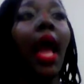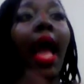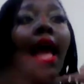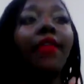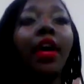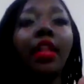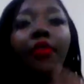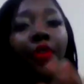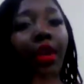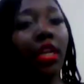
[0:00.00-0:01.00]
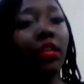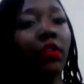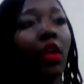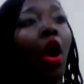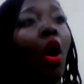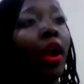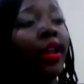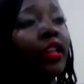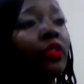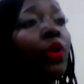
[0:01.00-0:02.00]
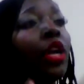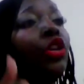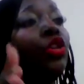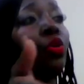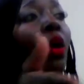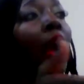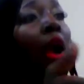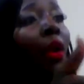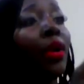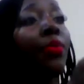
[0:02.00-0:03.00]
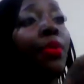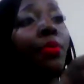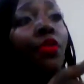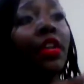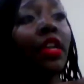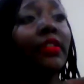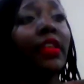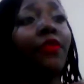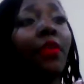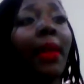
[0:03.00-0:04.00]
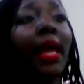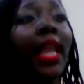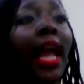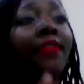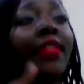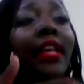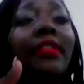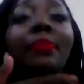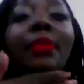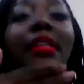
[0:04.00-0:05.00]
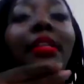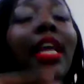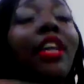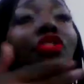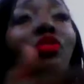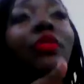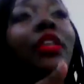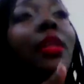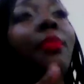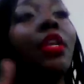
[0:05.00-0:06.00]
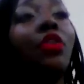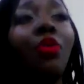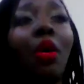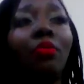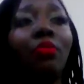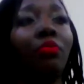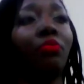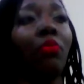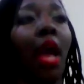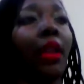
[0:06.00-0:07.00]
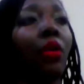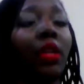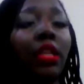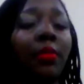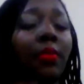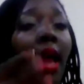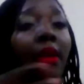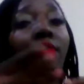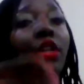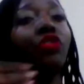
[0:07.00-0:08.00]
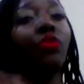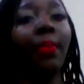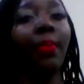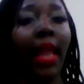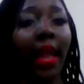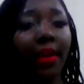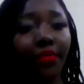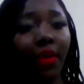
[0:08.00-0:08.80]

I have other friends. Or guess what? You are already removing yourself from my life. That's me. That's you telling me you don't. I don't need to. I don't need you in my life.